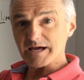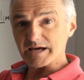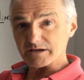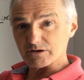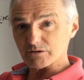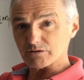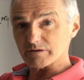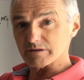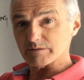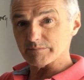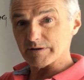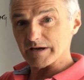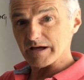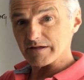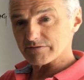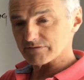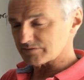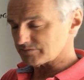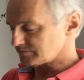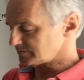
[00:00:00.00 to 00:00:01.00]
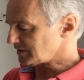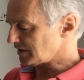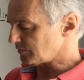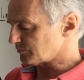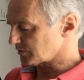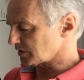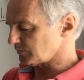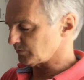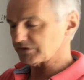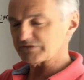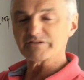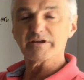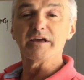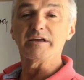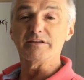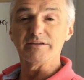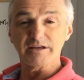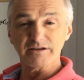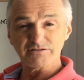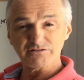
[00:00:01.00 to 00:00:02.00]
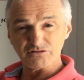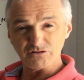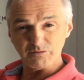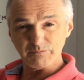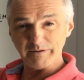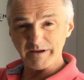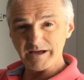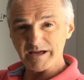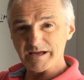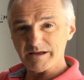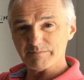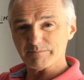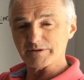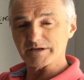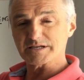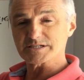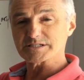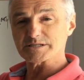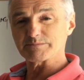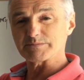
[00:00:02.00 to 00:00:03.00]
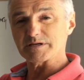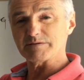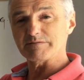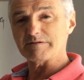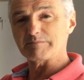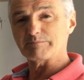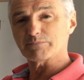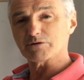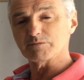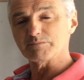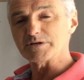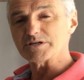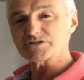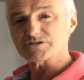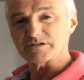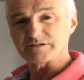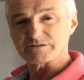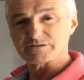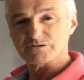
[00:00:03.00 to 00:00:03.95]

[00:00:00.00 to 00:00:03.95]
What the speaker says: I go to the bathroom? I'll probably say, yes, you may, because I'm giving permission.